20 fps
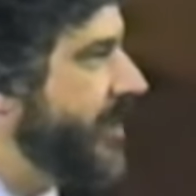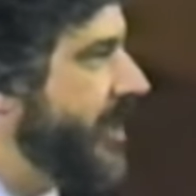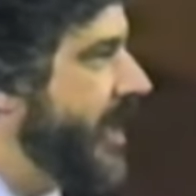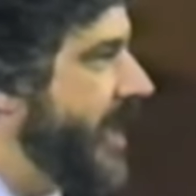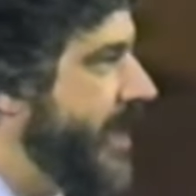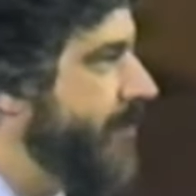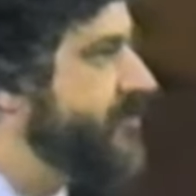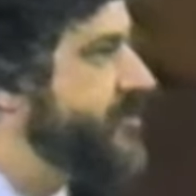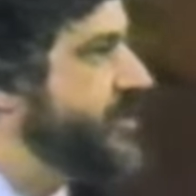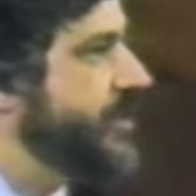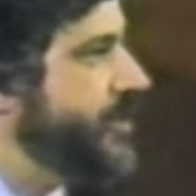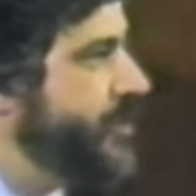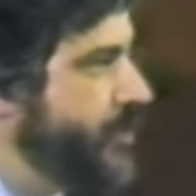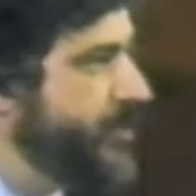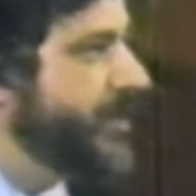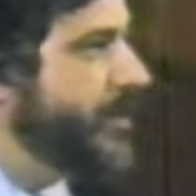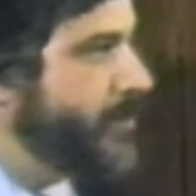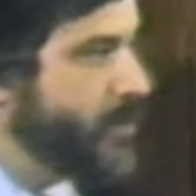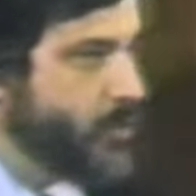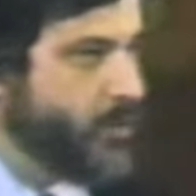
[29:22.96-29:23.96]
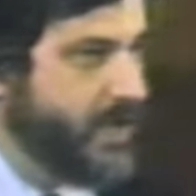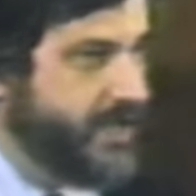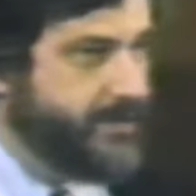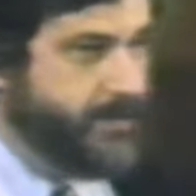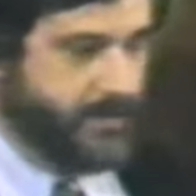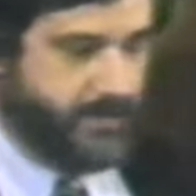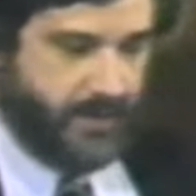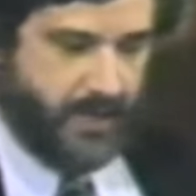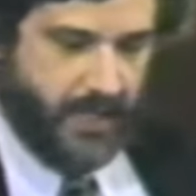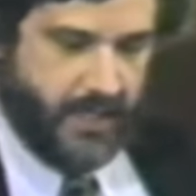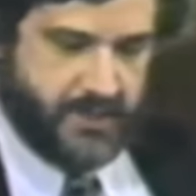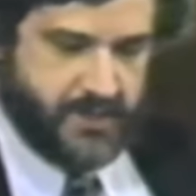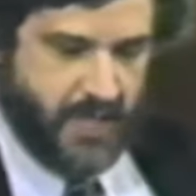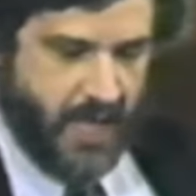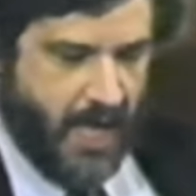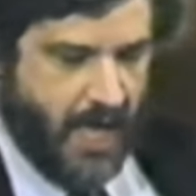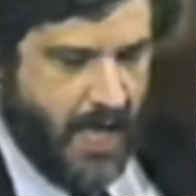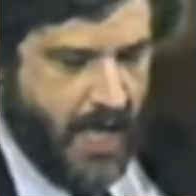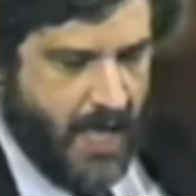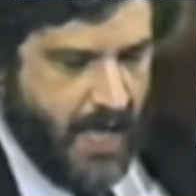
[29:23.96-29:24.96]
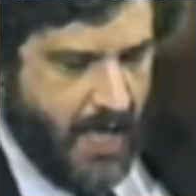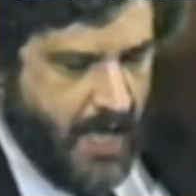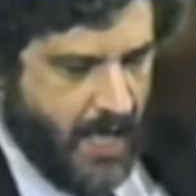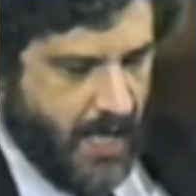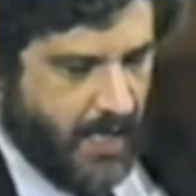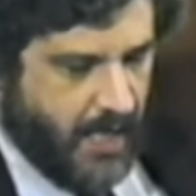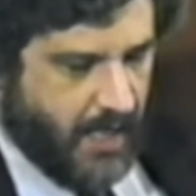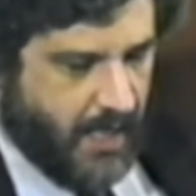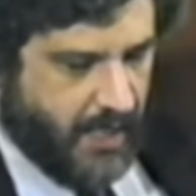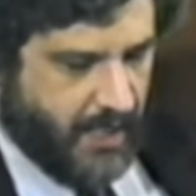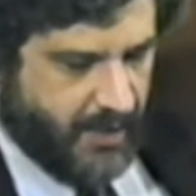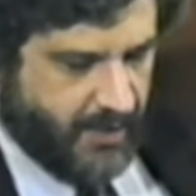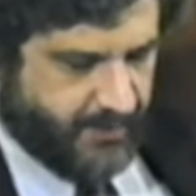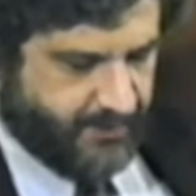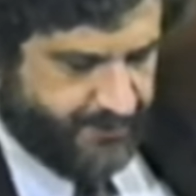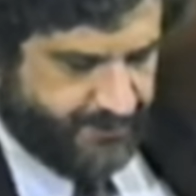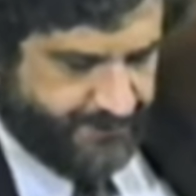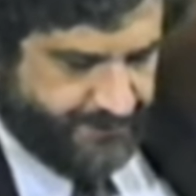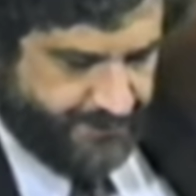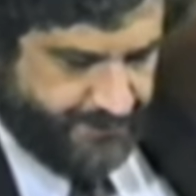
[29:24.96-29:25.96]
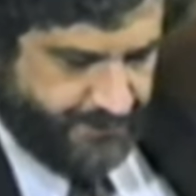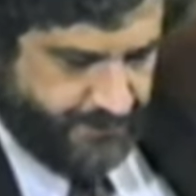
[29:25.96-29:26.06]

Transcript: the labs that do them and read the things. Um,